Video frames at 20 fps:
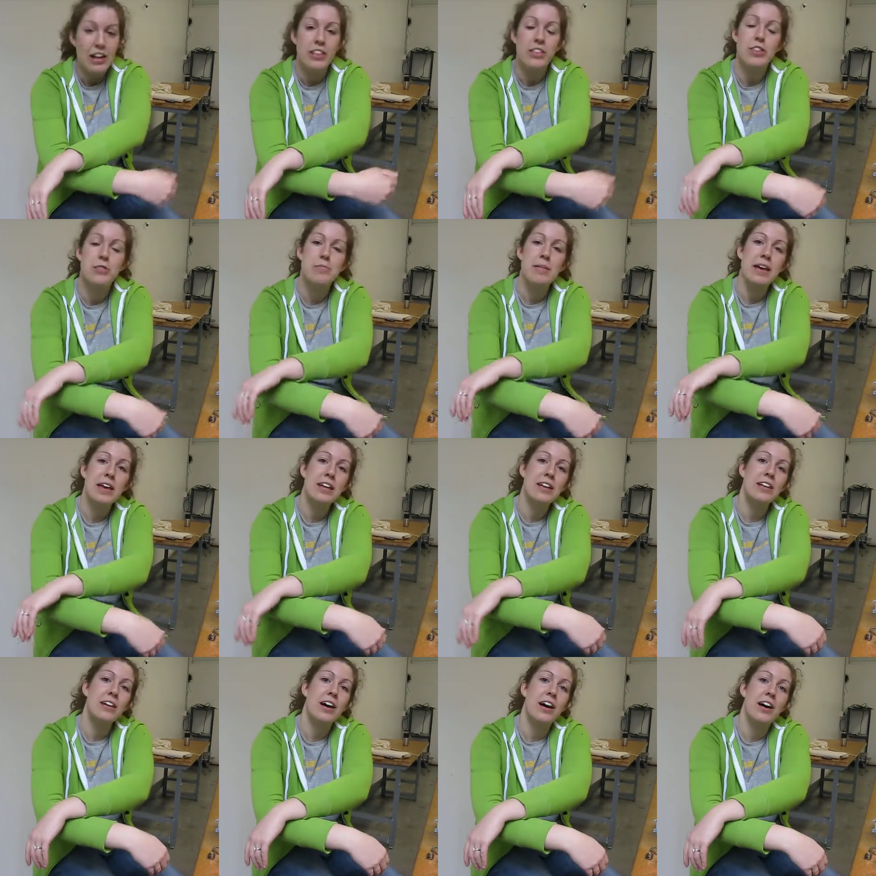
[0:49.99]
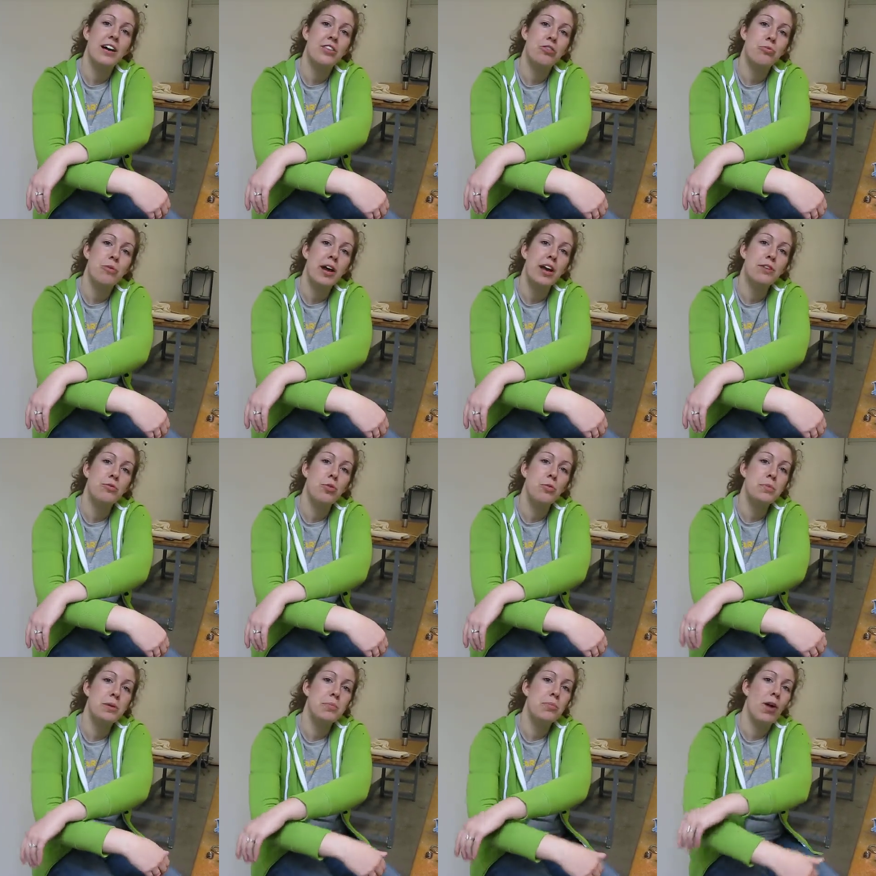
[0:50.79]
The main thread
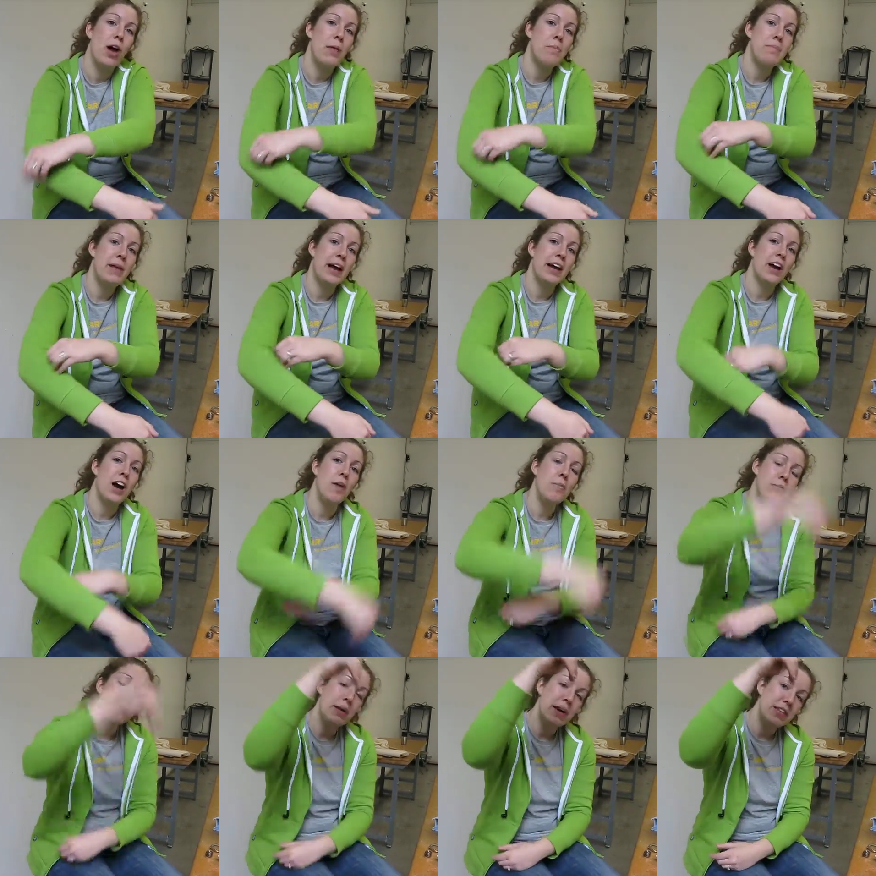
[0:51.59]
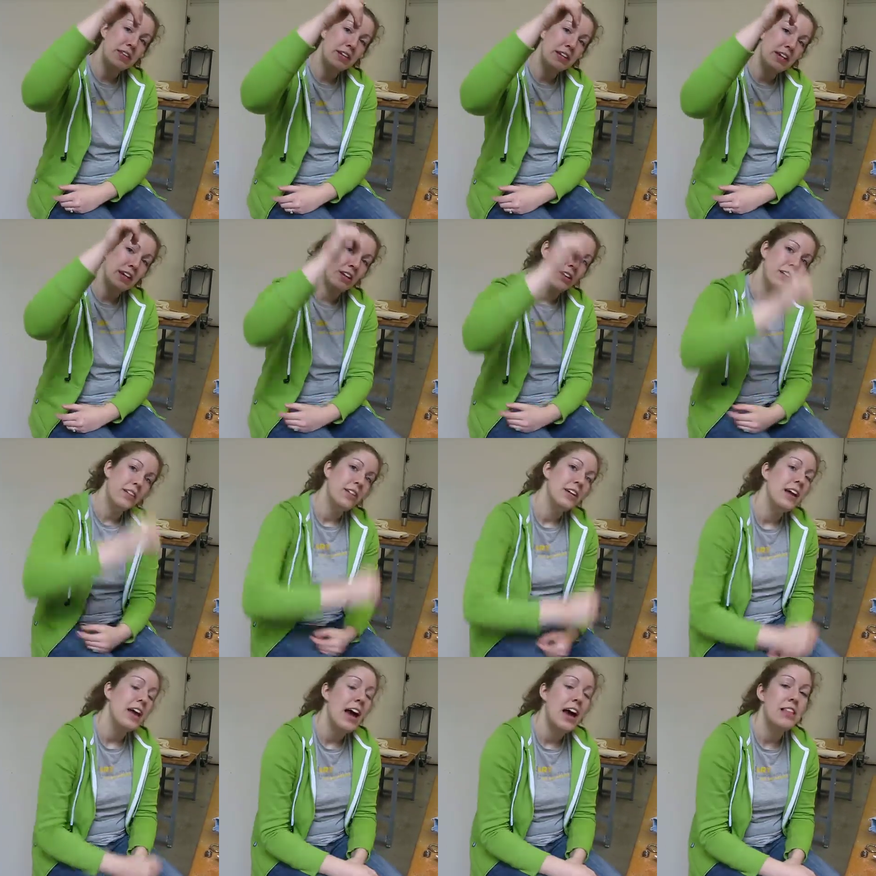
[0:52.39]
will be brought back up by the needle,
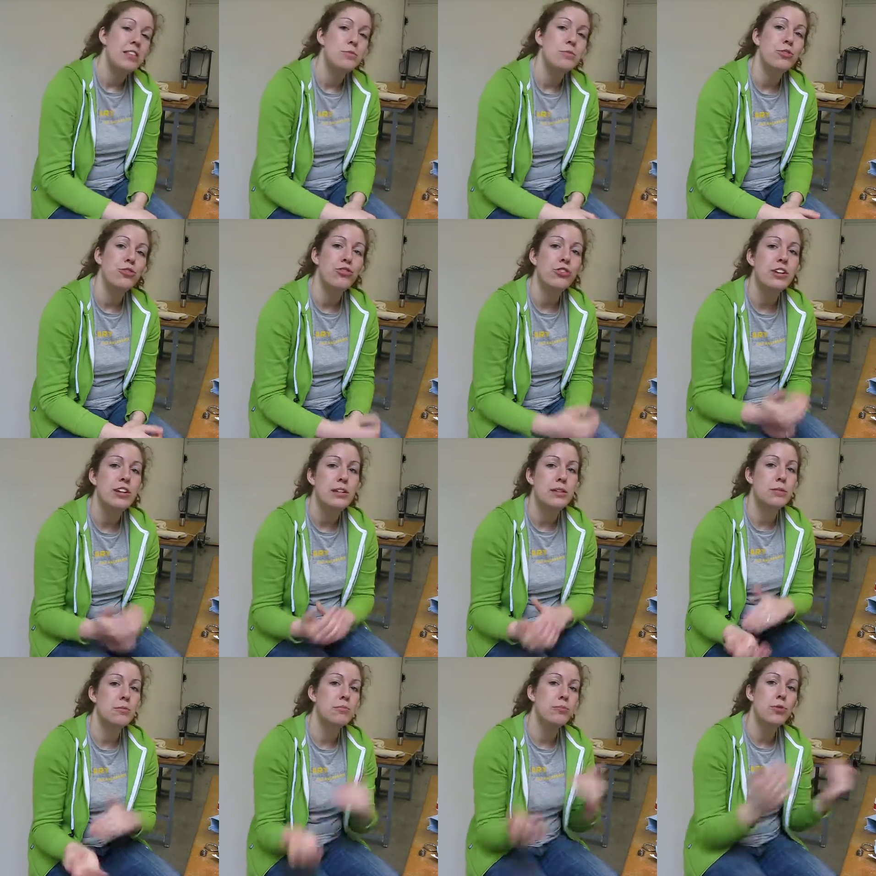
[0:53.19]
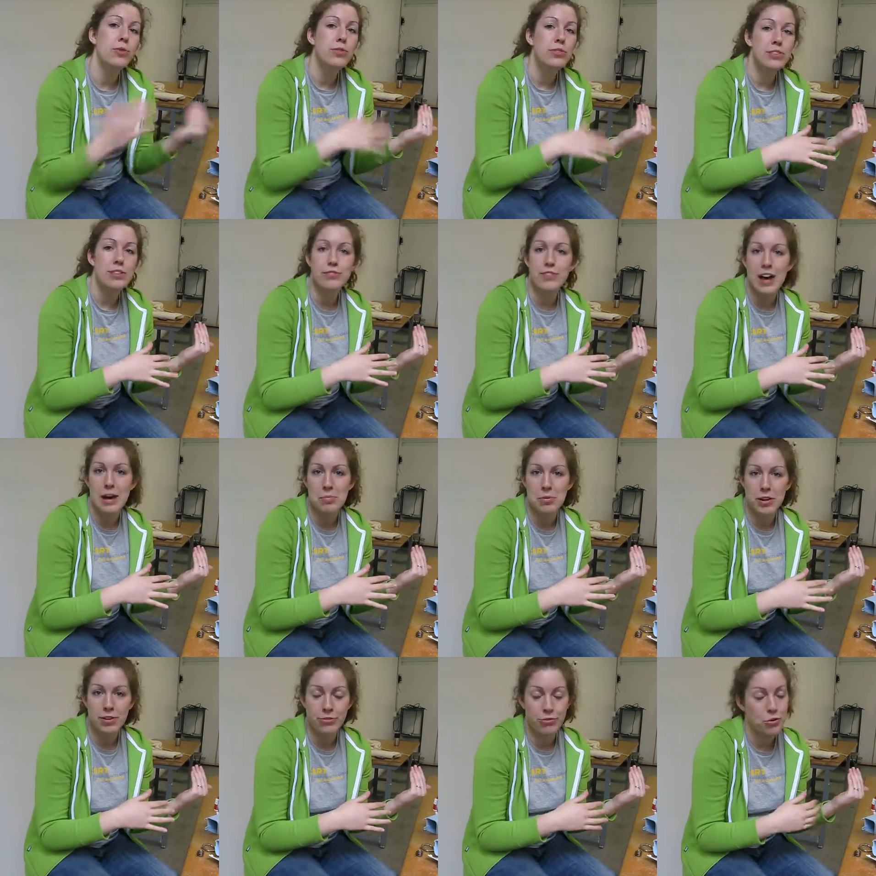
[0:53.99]
and the machine moves the
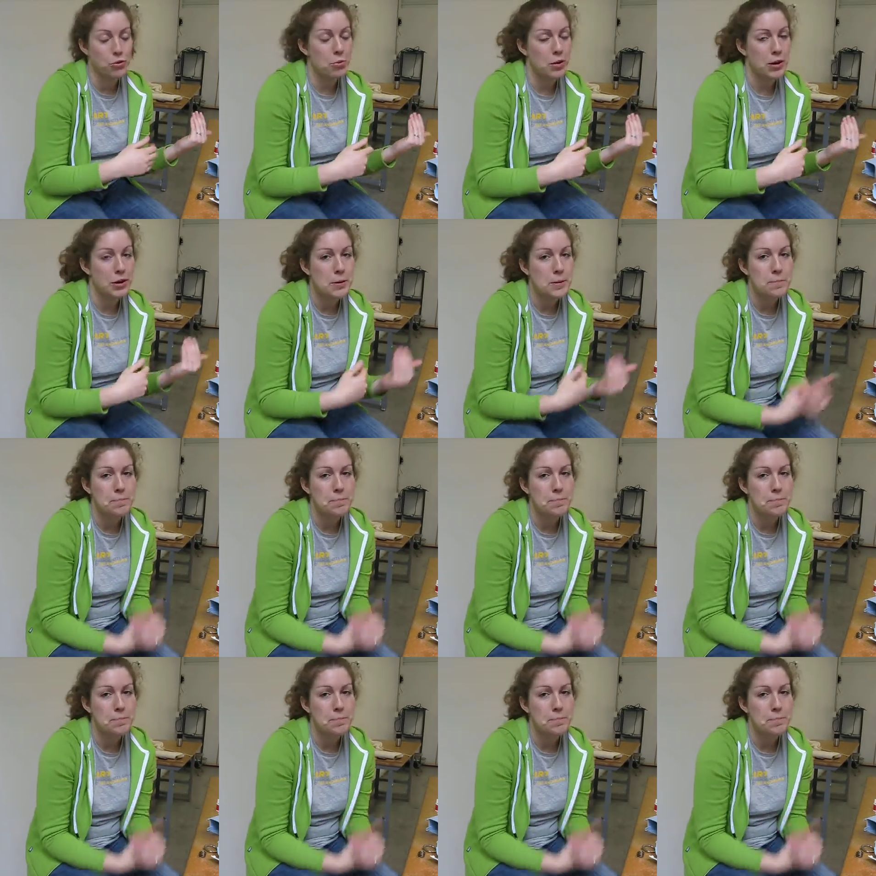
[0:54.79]
fabric forward.